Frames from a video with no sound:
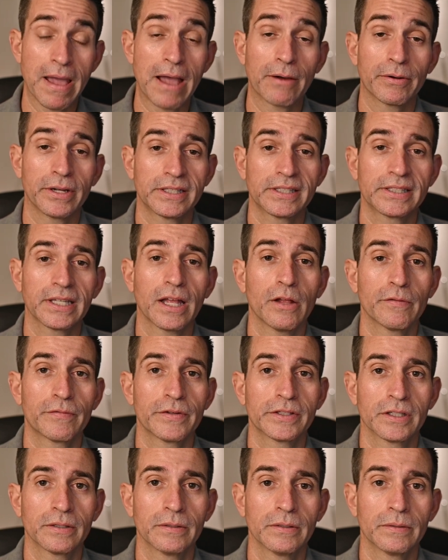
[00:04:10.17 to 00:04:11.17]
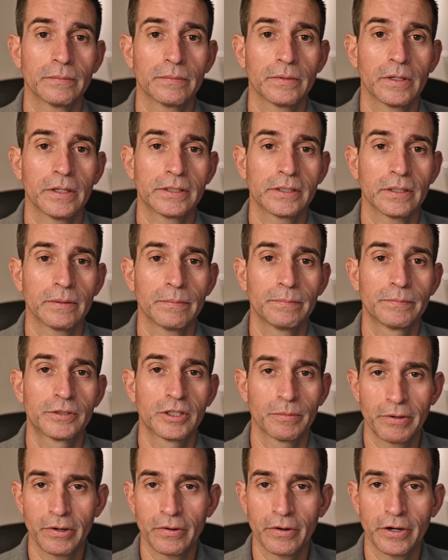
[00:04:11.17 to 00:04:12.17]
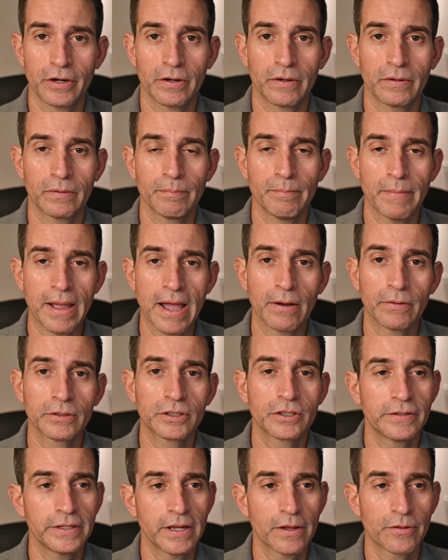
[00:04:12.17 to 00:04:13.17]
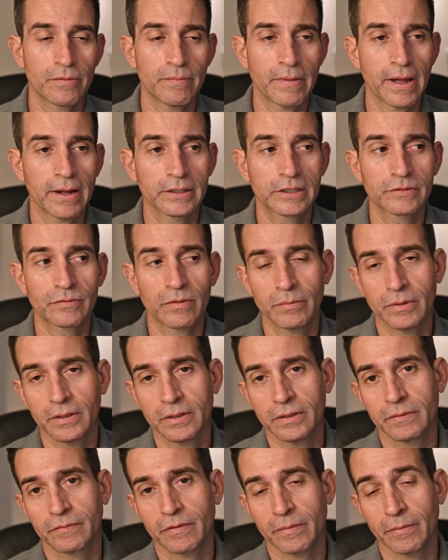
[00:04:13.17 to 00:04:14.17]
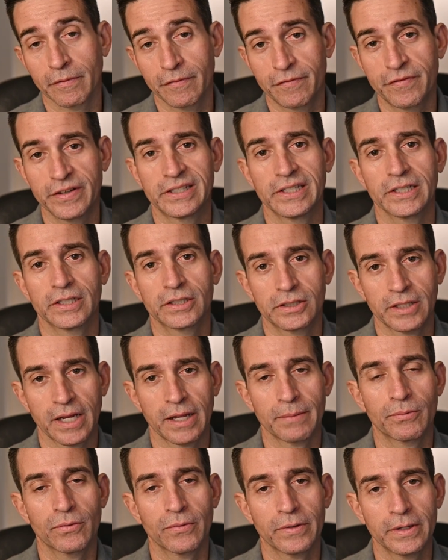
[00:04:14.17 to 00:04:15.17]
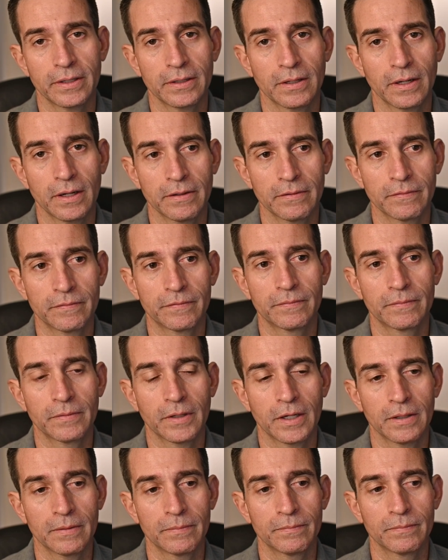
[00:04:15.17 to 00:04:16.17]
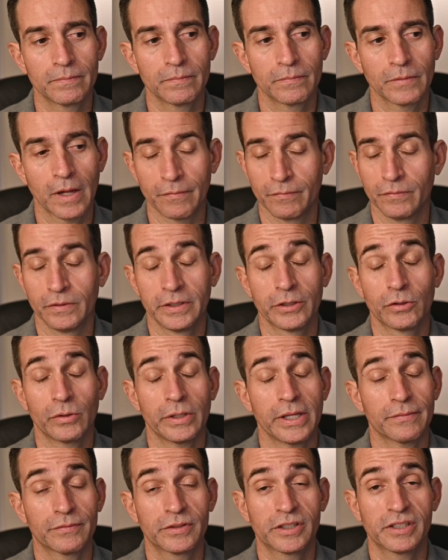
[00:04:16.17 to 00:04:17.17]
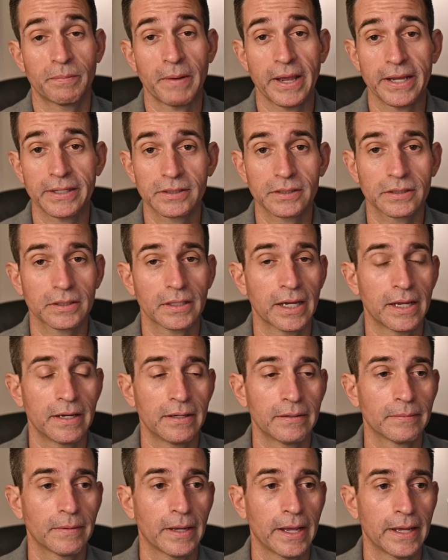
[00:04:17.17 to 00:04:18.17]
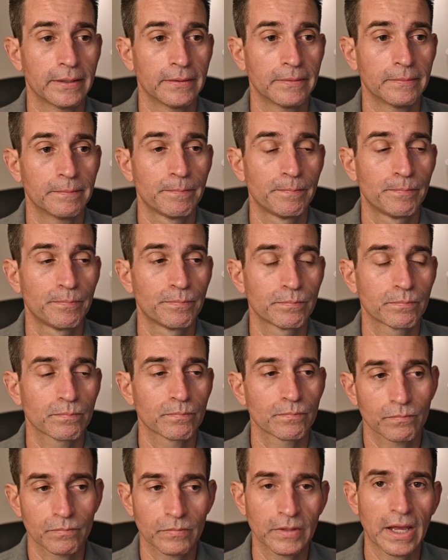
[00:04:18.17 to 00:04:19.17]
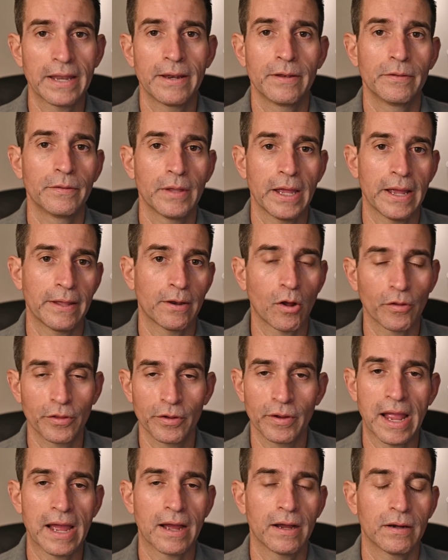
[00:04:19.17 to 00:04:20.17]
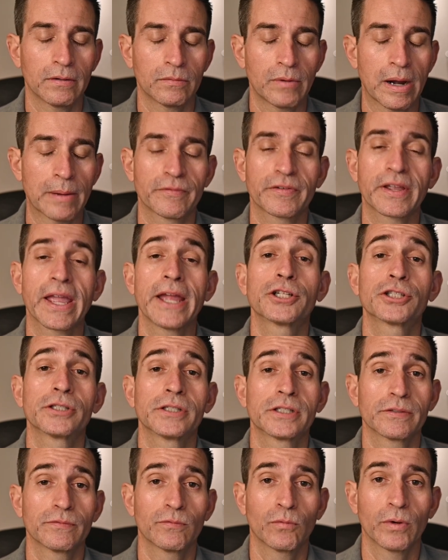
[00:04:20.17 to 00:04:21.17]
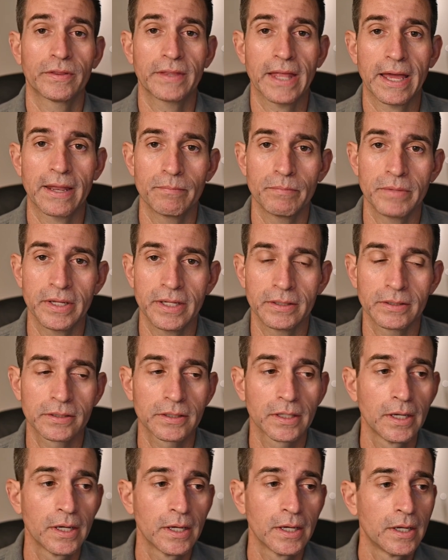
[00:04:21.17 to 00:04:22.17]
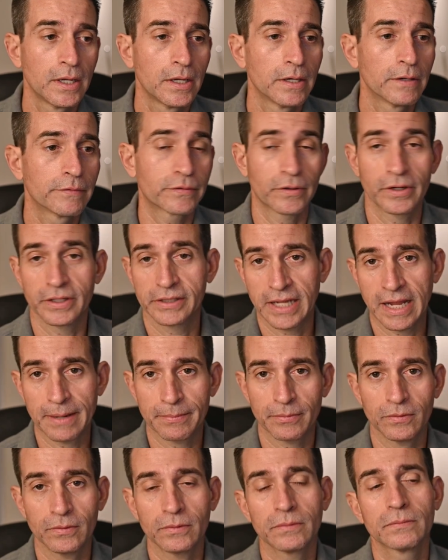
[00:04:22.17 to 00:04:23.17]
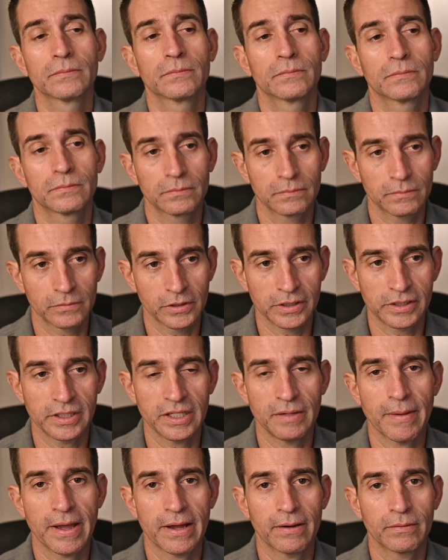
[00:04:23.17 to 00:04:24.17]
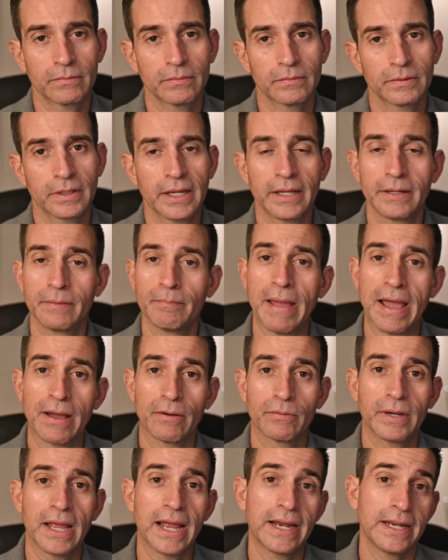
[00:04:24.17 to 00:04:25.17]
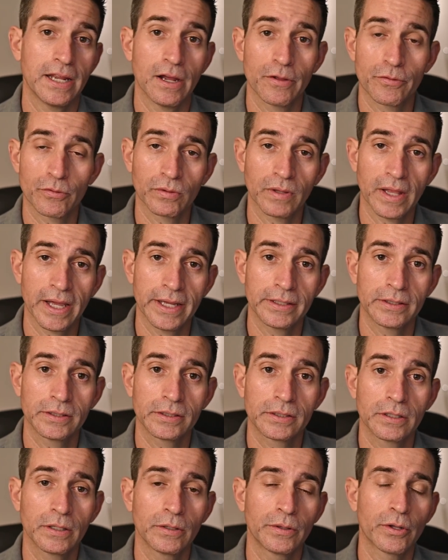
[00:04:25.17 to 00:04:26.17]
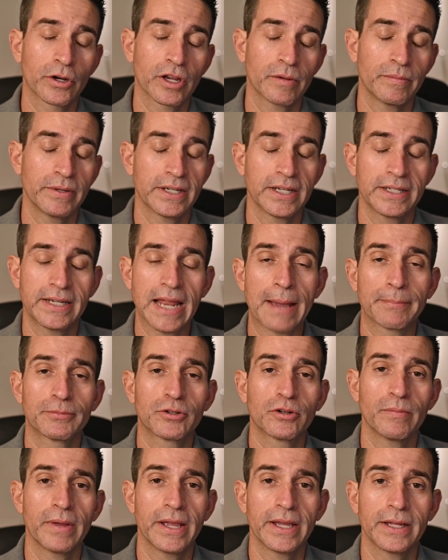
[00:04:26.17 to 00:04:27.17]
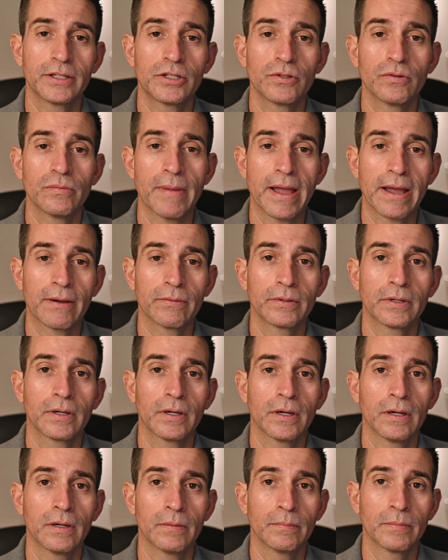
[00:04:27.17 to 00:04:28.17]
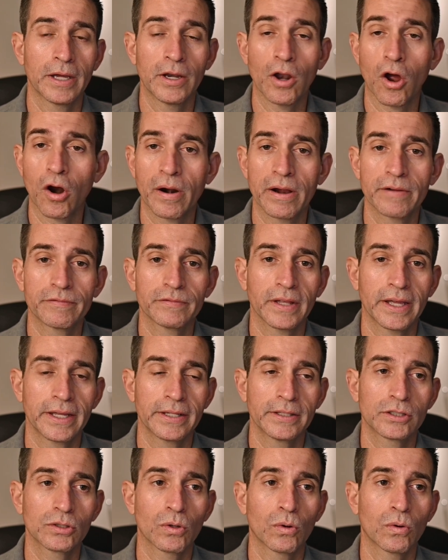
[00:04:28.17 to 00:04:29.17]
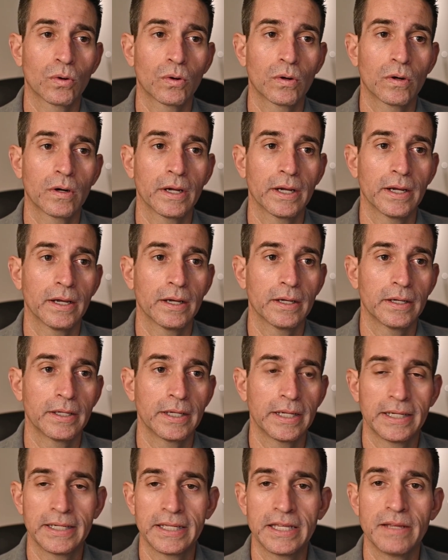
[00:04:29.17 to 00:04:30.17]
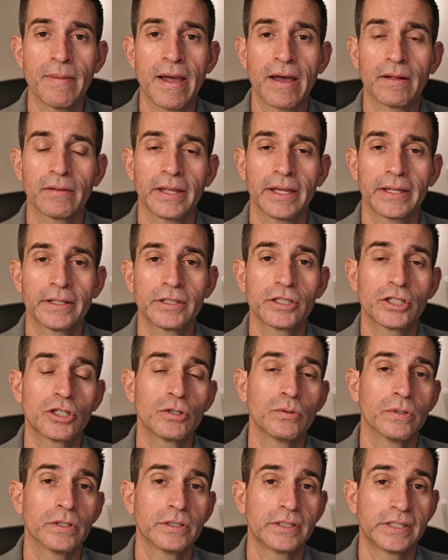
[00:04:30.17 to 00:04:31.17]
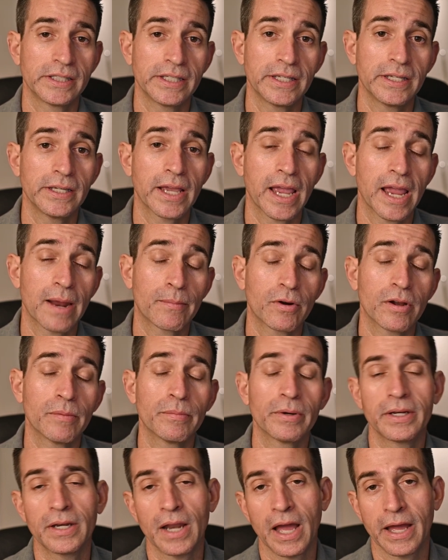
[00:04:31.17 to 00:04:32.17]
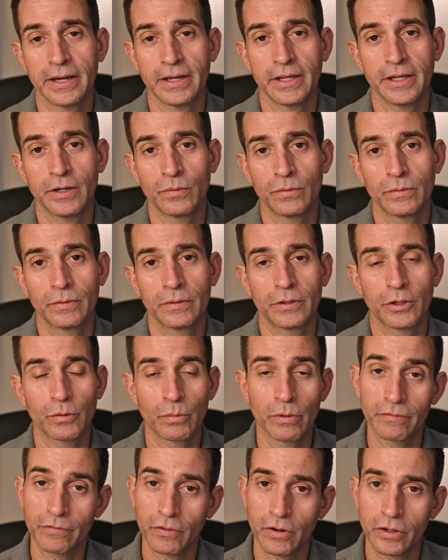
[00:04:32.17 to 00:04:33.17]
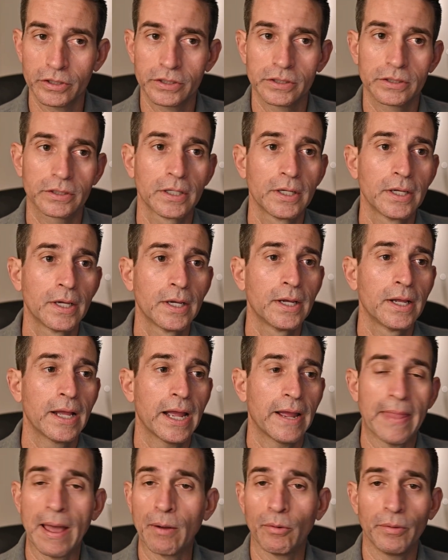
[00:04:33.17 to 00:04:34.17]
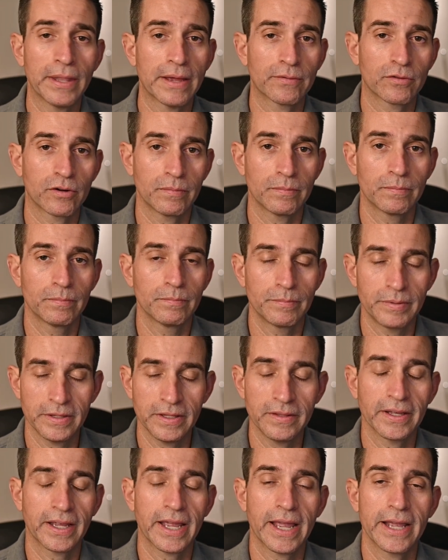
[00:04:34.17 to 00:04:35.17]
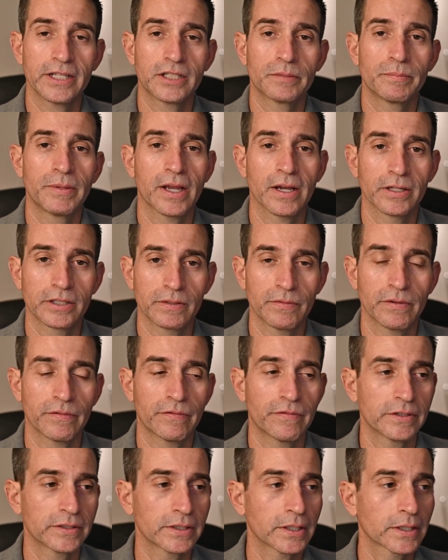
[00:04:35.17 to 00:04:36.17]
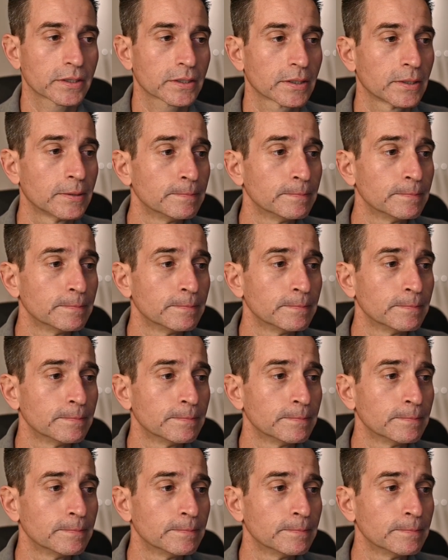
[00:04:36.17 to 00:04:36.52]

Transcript: itself is a superior mount to the other mounts from a physics standpoint of literally of space and all the ramifications of what that means. For example, the Z mount can mount any other lens. There could be an adapter made to mount an RF lens or an E mount lens to a Z camera, but not in the reverse. And that will never be the case because of the physics.